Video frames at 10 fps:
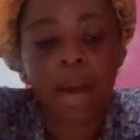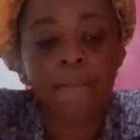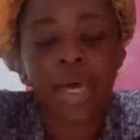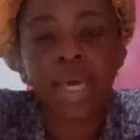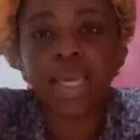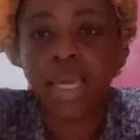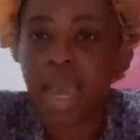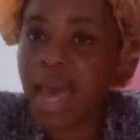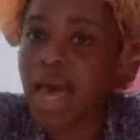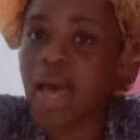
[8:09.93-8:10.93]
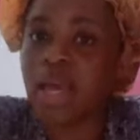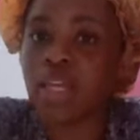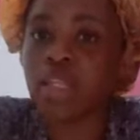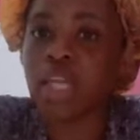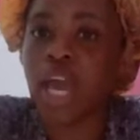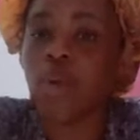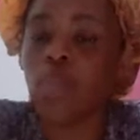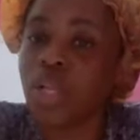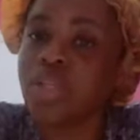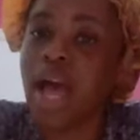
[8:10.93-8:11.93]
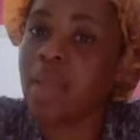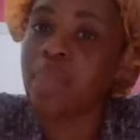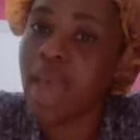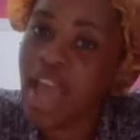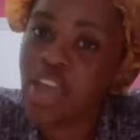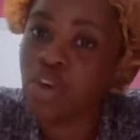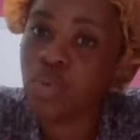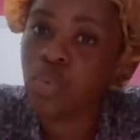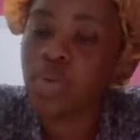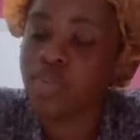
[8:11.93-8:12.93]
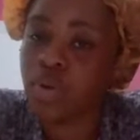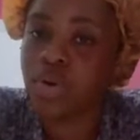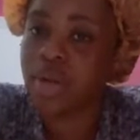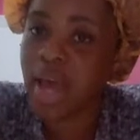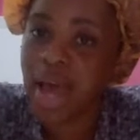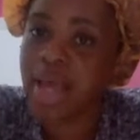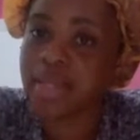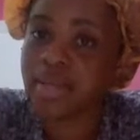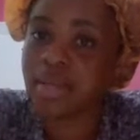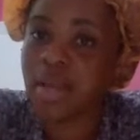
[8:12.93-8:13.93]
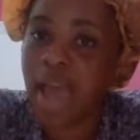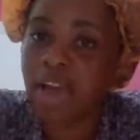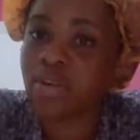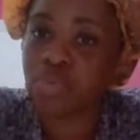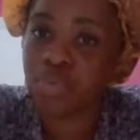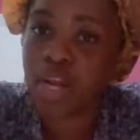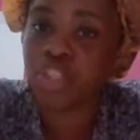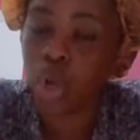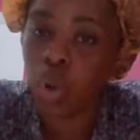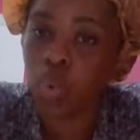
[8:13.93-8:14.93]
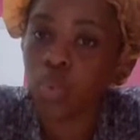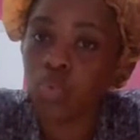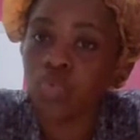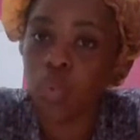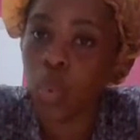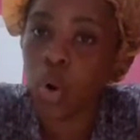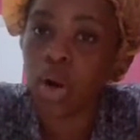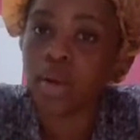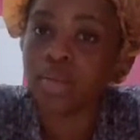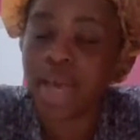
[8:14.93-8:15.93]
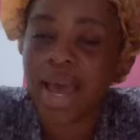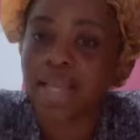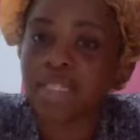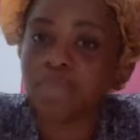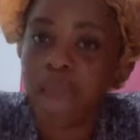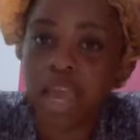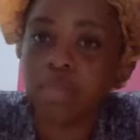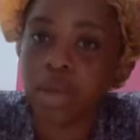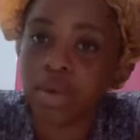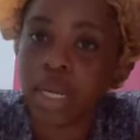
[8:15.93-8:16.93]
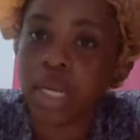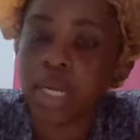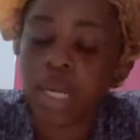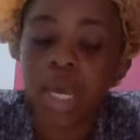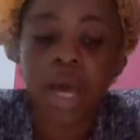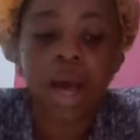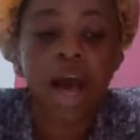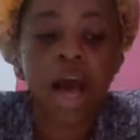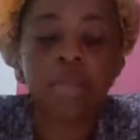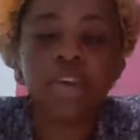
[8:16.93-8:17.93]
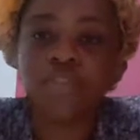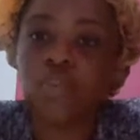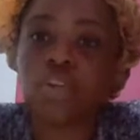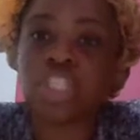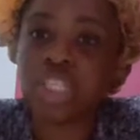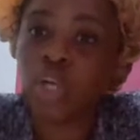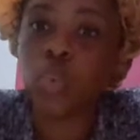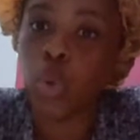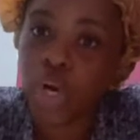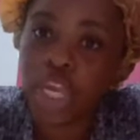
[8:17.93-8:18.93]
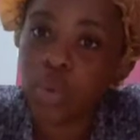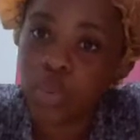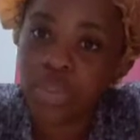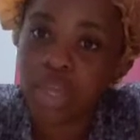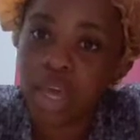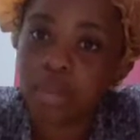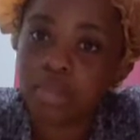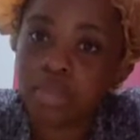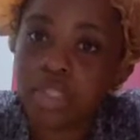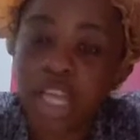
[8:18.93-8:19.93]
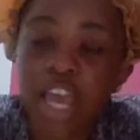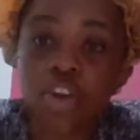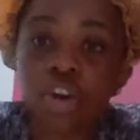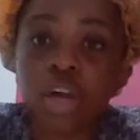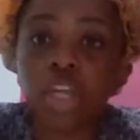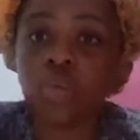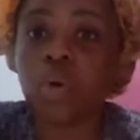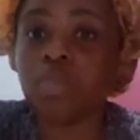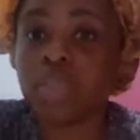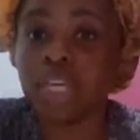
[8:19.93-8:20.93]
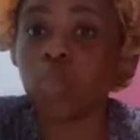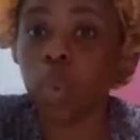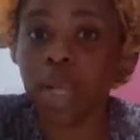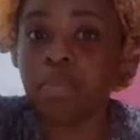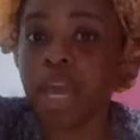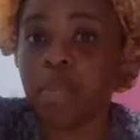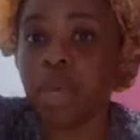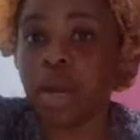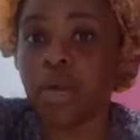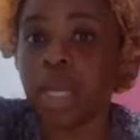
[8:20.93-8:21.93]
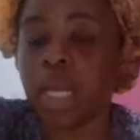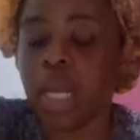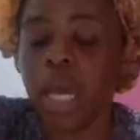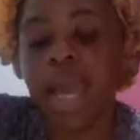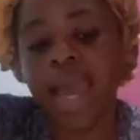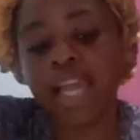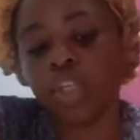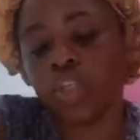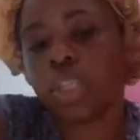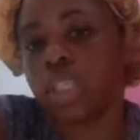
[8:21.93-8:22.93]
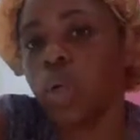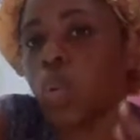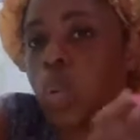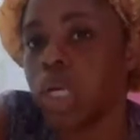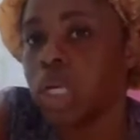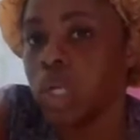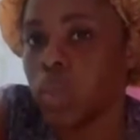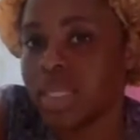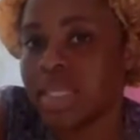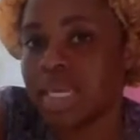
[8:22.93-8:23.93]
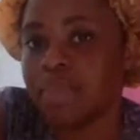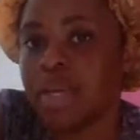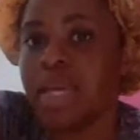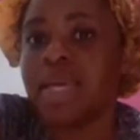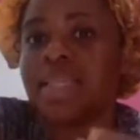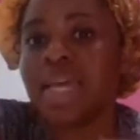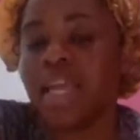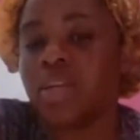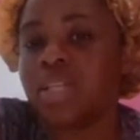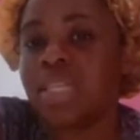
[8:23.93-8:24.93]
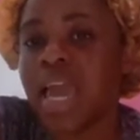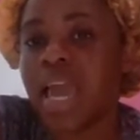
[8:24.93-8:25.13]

But yeah, they will not pay you if you're not at the threshold for that pay period. If you're still working with them, say you complete one pay period and you're still working with them, then